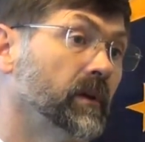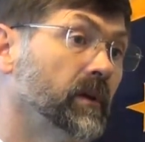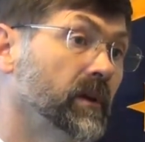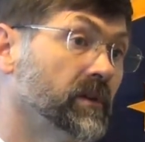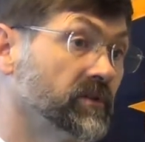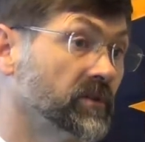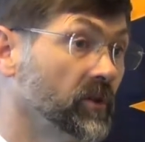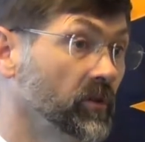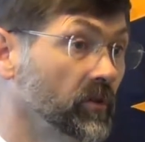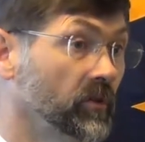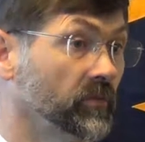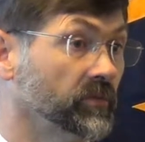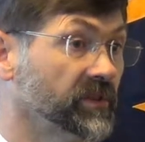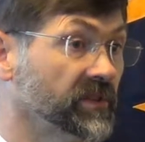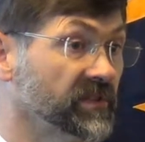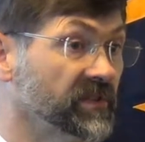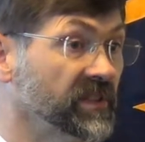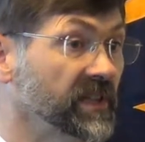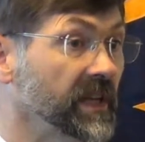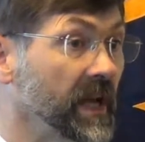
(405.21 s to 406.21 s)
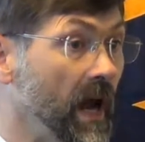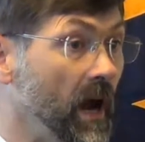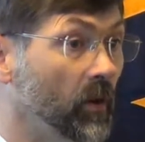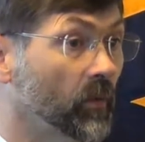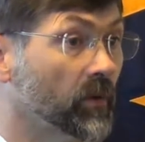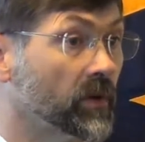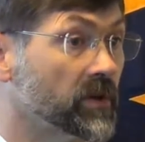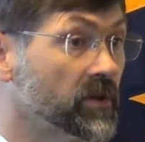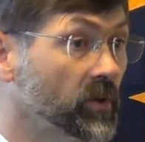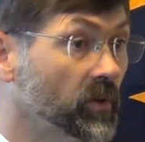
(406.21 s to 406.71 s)
And so to see how
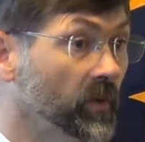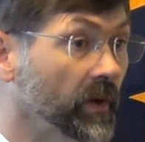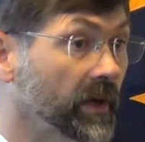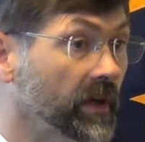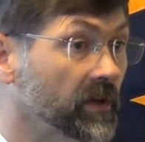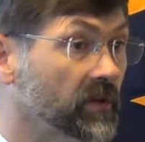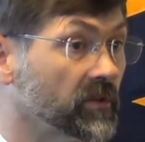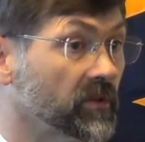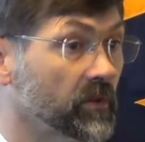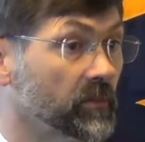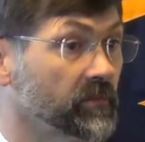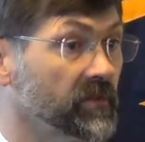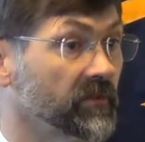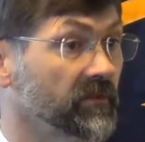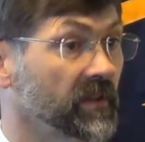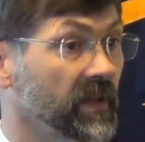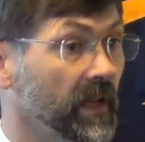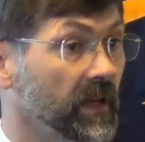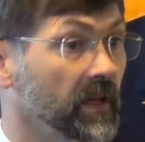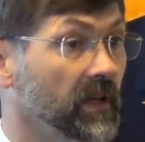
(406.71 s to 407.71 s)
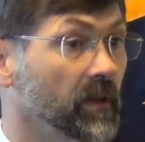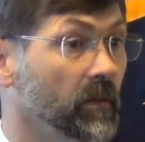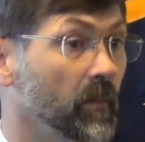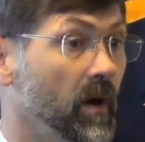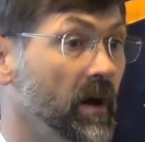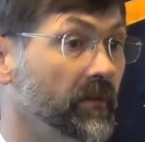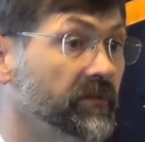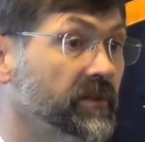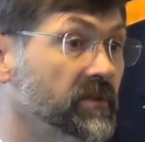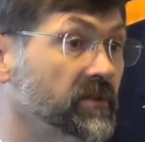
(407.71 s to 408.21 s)
we're doing in terms of getting them
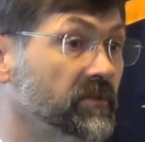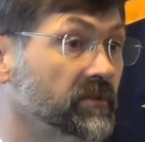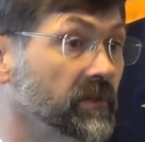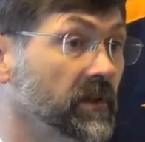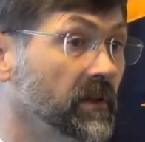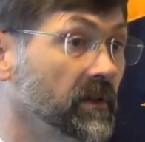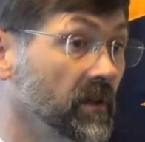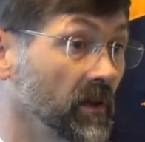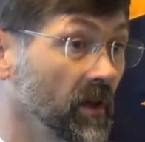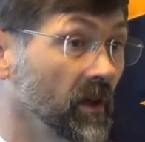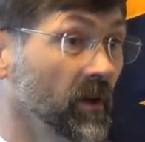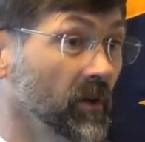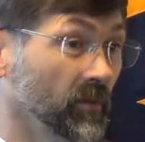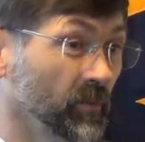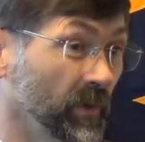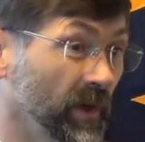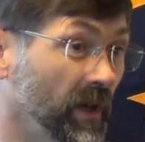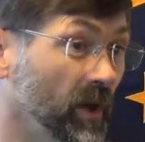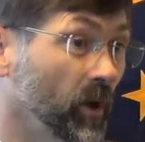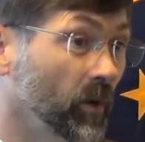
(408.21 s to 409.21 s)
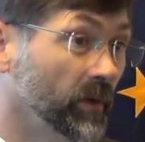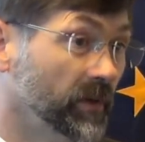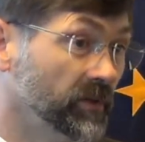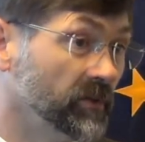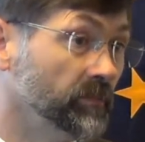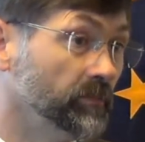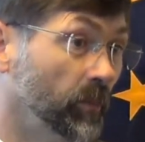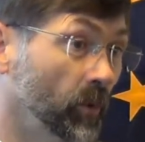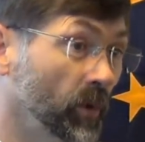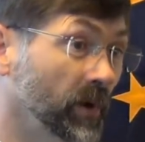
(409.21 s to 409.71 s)
off the street, we go and
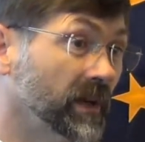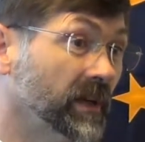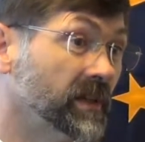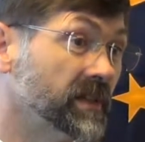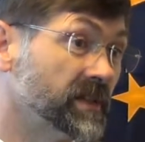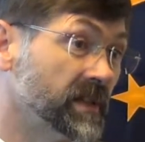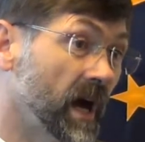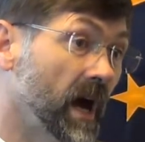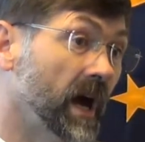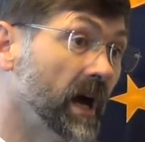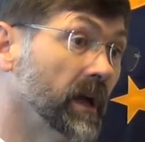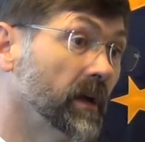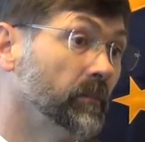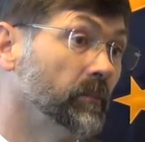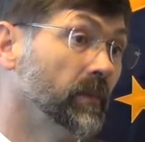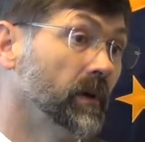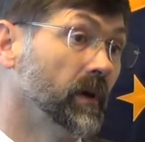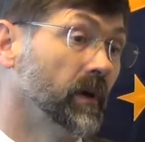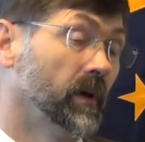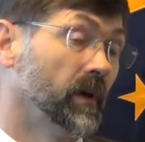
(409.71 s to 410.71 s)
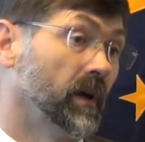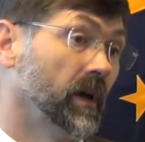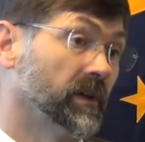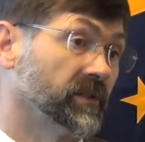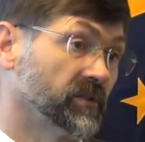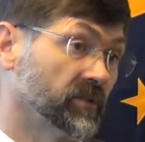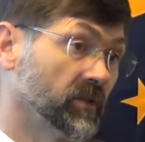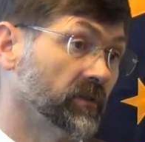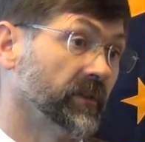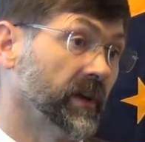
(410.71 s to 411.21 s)
do point-in-time uh,
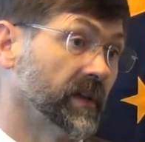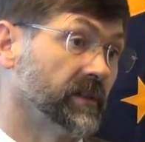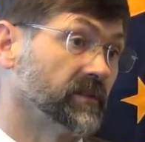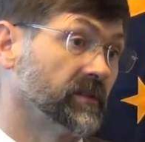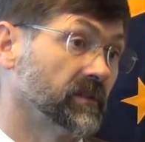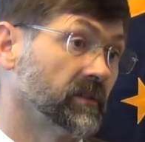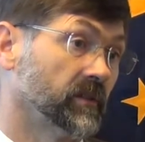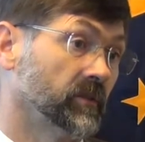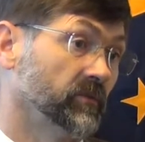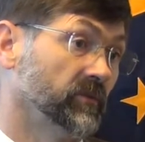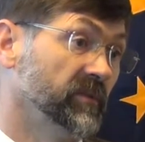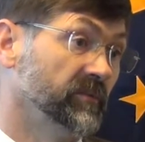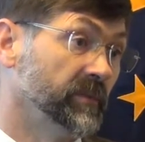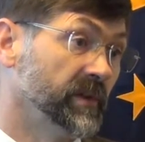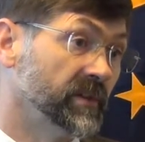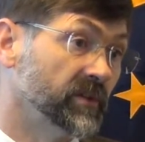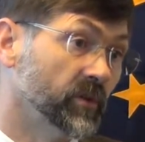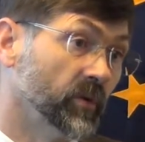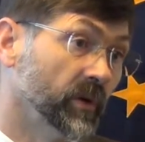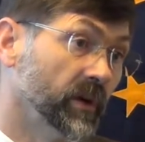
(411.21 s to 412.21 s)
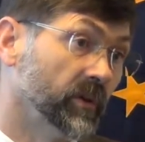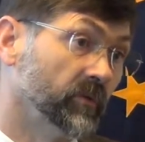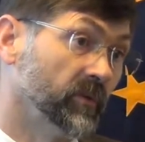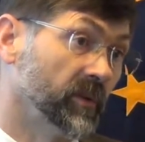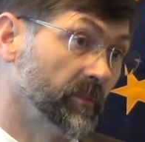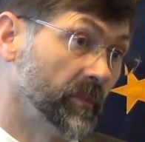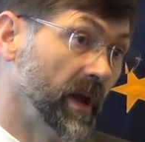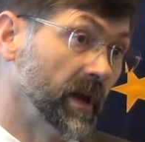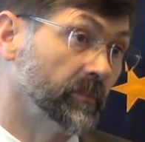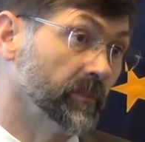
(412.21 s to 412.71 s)
surveys. We've been doing it
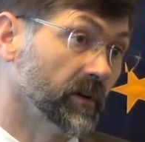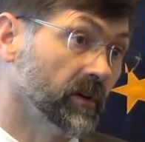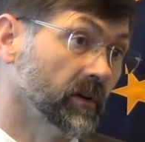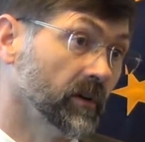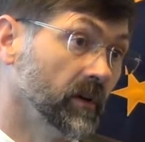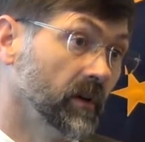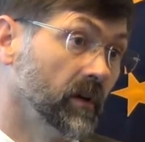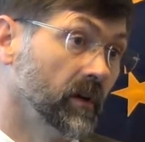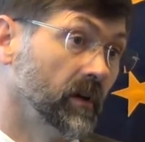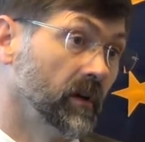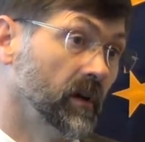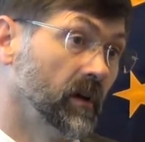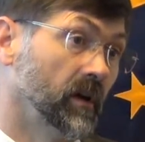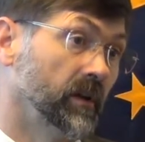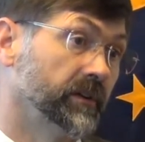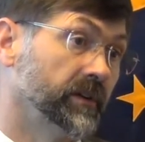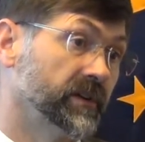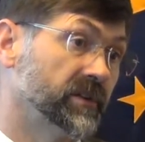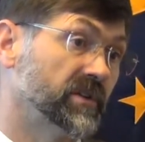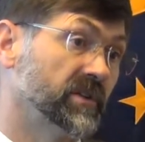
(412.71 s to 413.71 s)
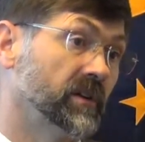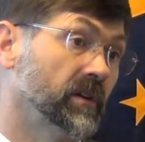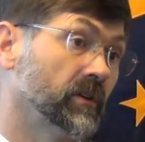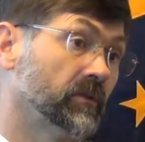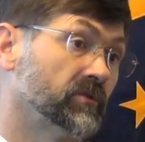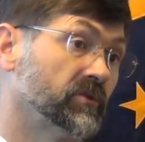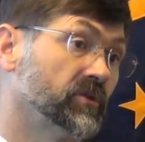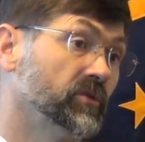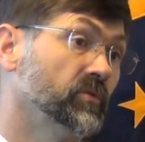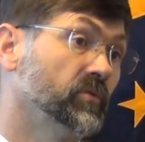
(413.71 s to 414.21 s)
with paper. Uh, this
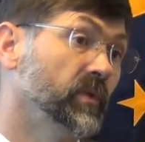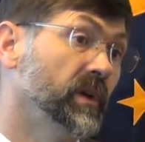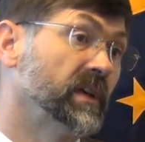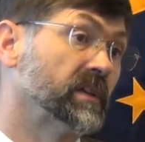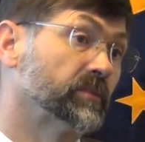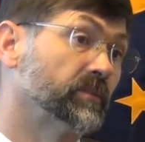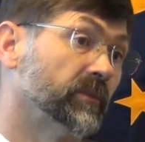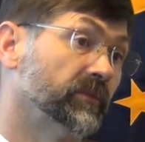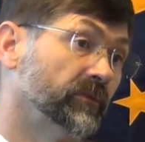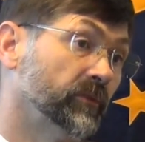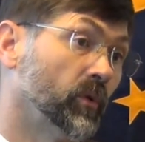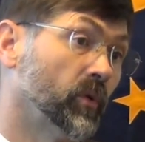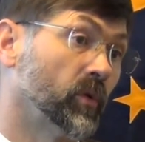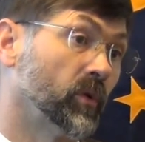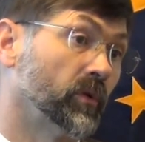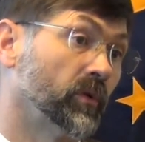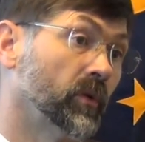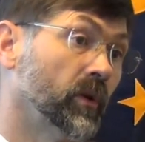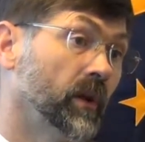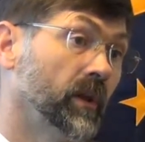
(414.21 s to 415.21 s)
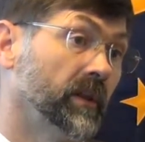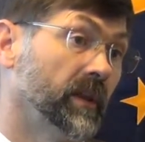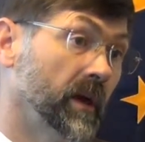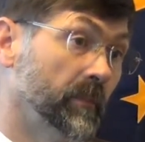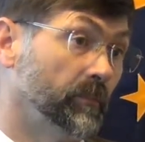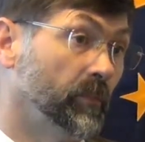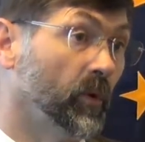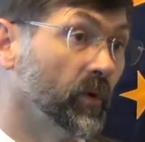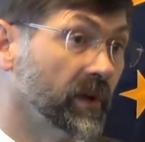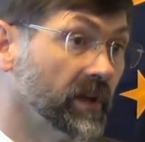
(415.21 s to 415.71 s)
year, two weeks before
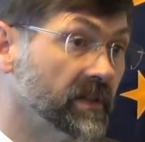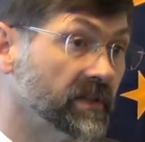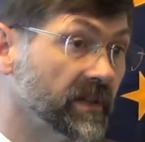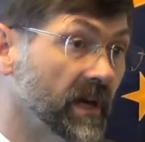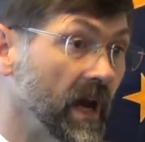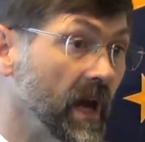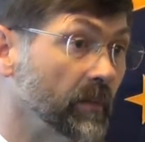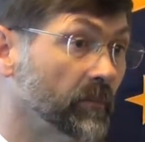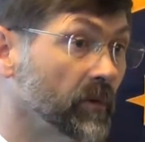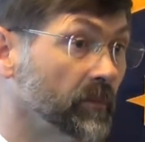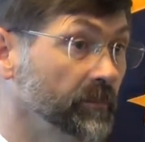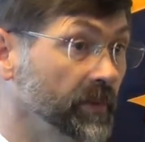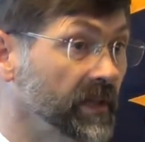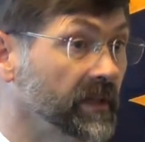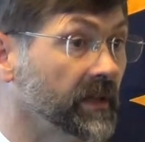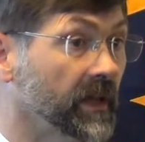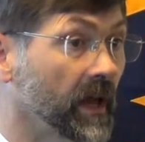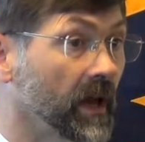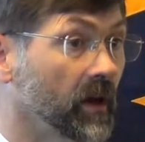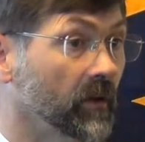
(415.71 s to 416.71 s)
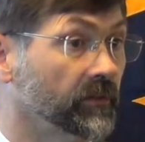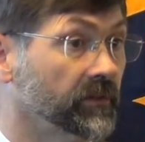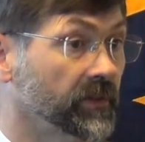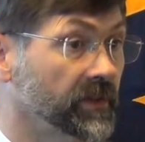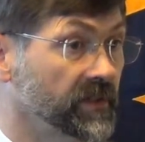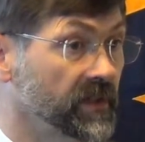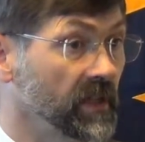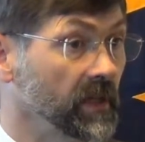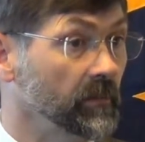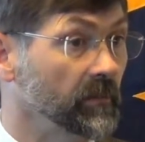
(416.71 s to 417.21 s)
that point in time or pit count,
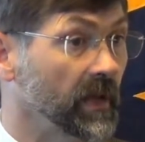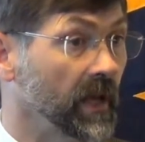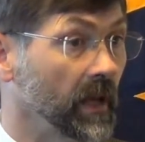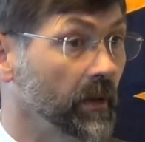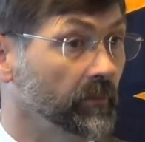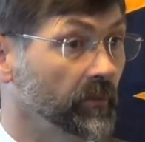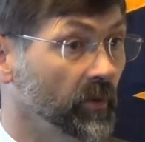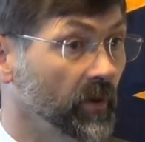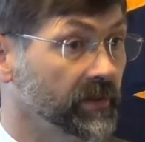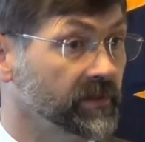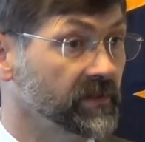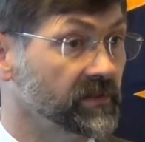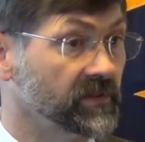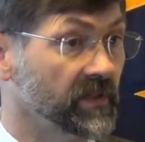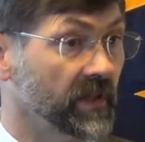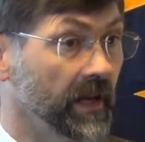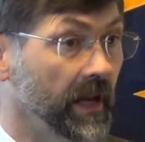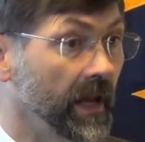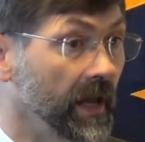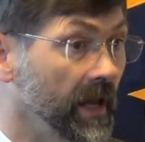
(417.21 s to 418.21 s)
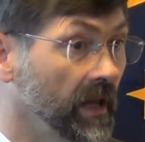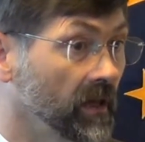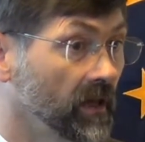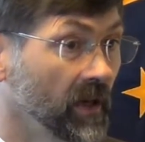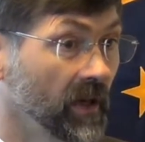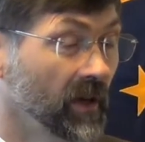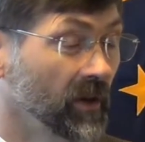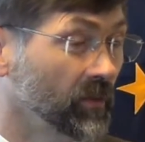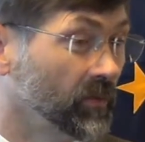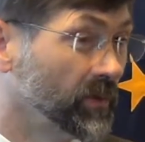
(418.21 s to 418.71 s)
the team came to us and said, hey,
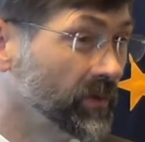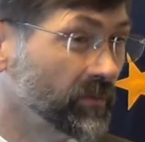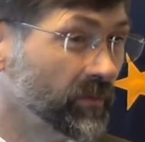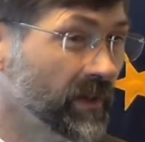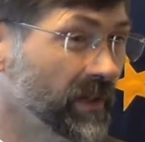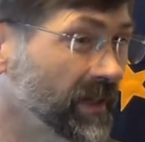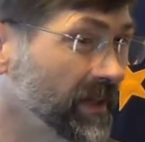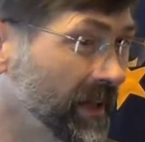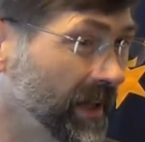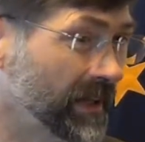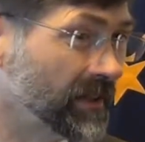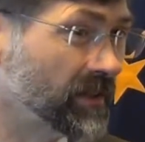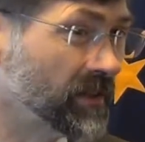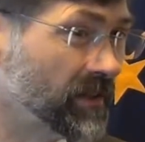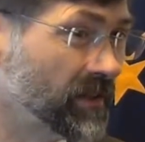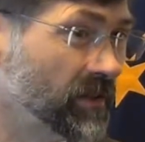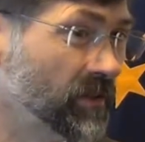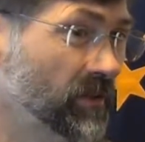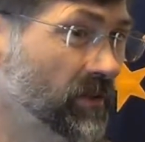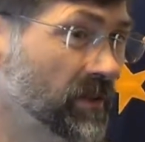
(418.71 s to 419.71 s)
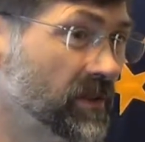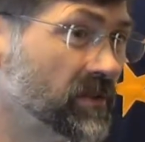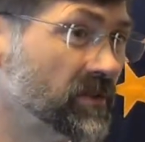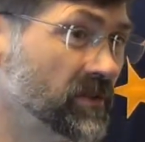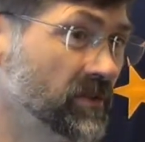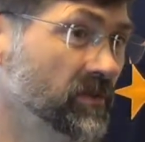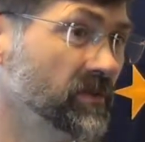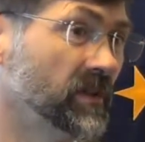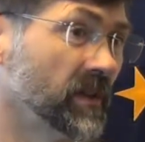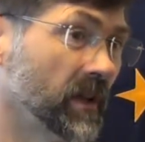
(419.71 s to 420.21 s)
we'd really like to do this
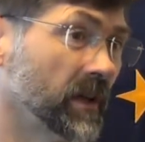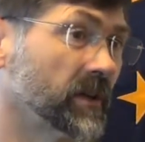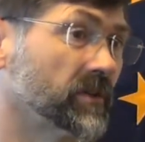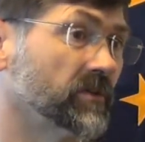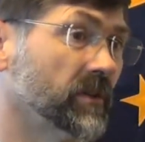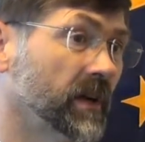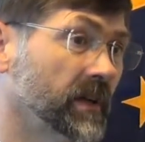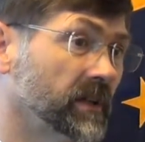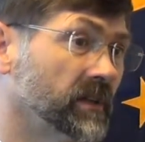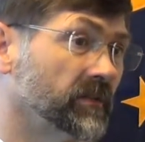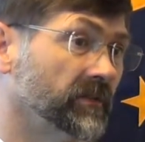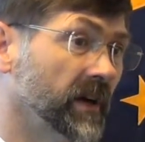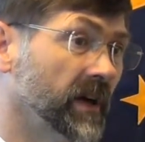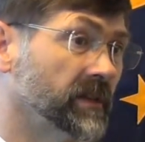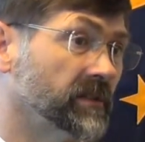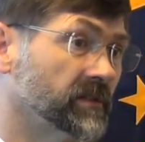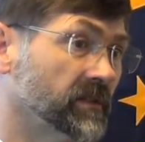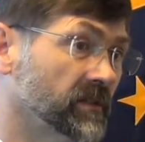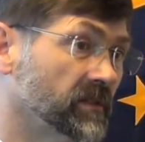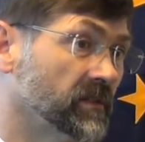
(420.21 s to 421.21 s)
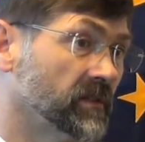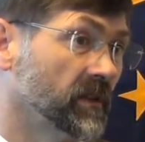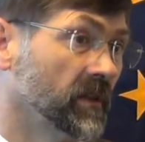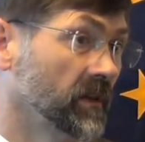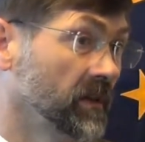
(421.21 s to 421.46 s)
using electronic devices.